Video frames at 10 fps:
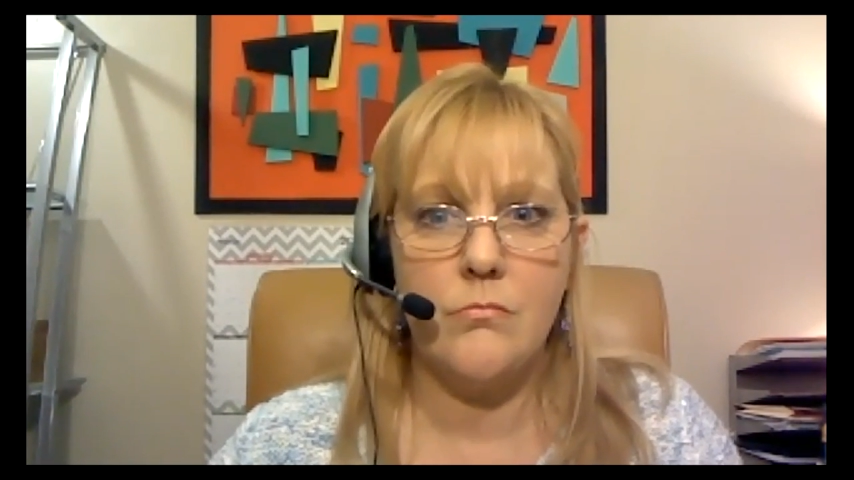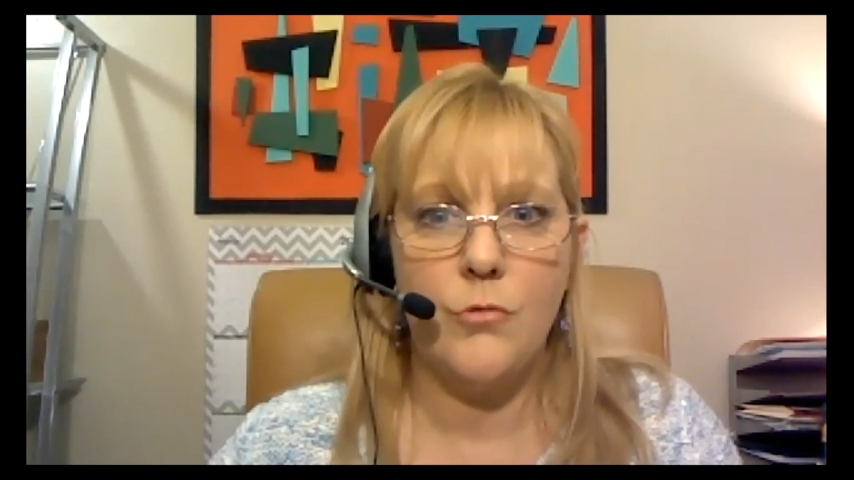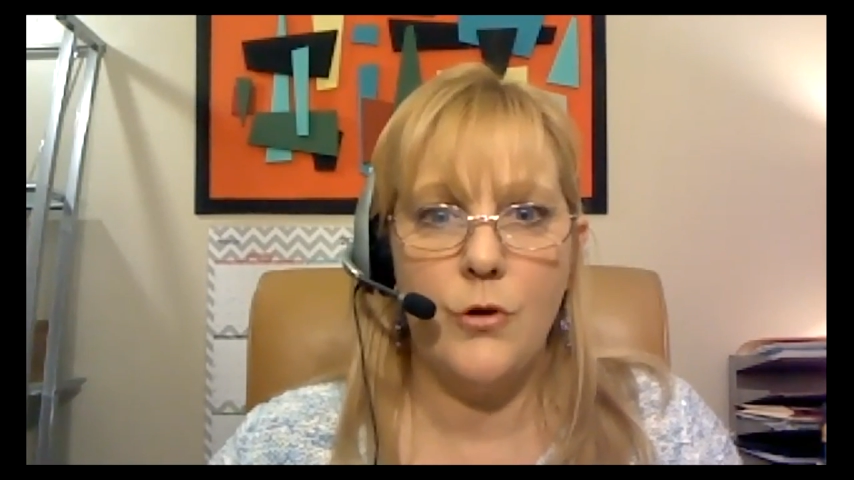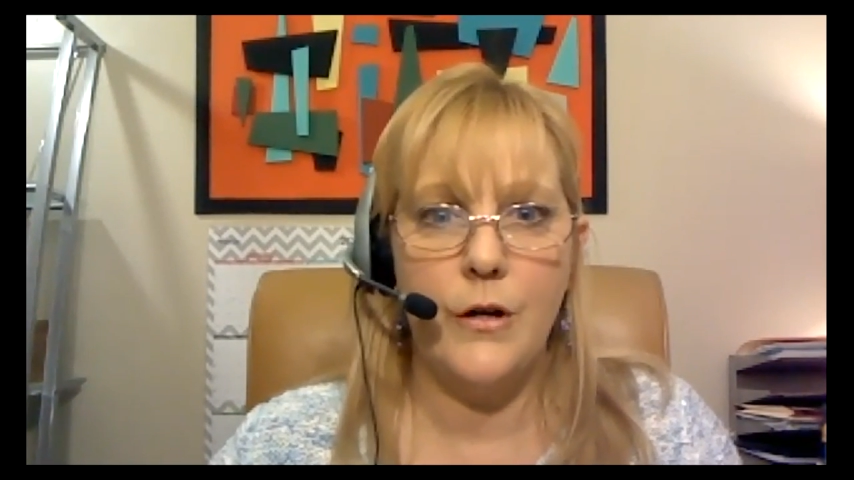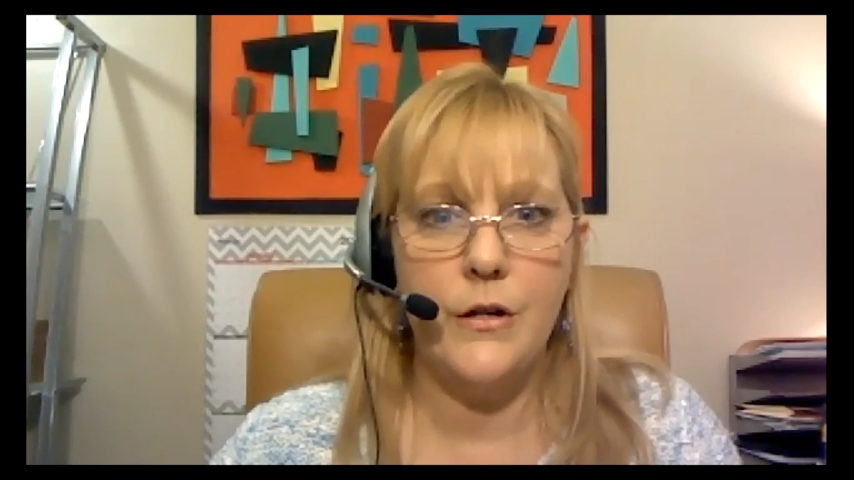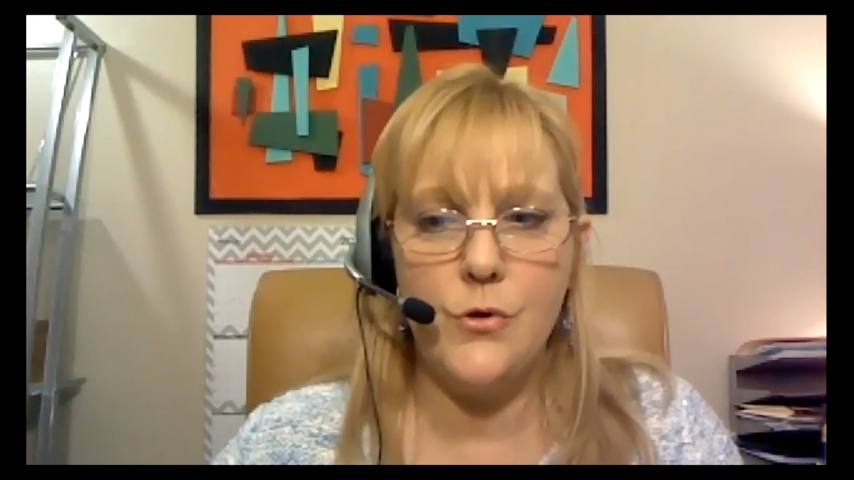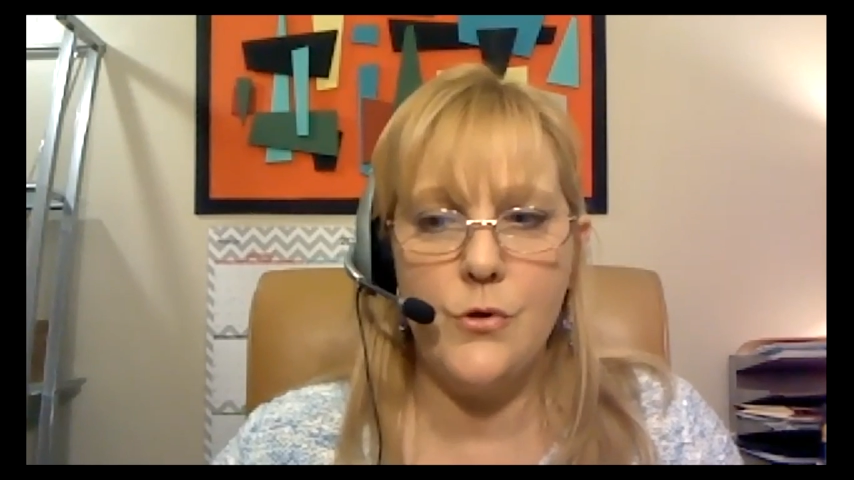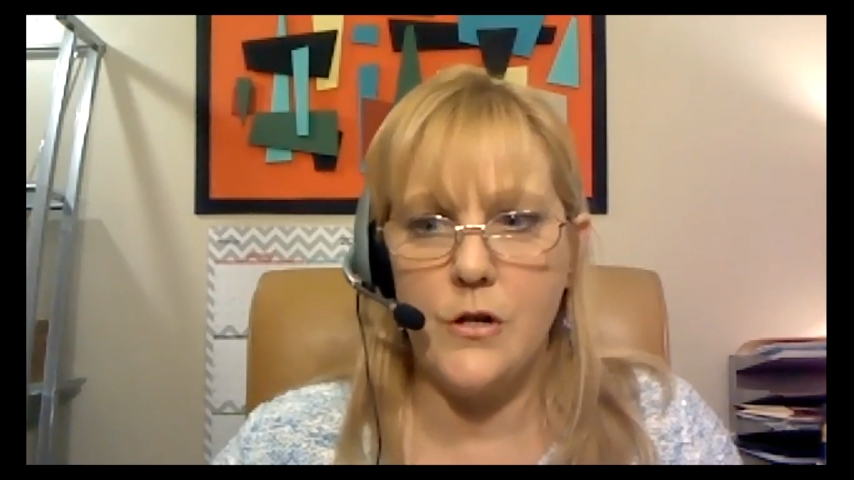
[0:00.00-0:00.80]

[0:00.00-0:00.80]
where you can source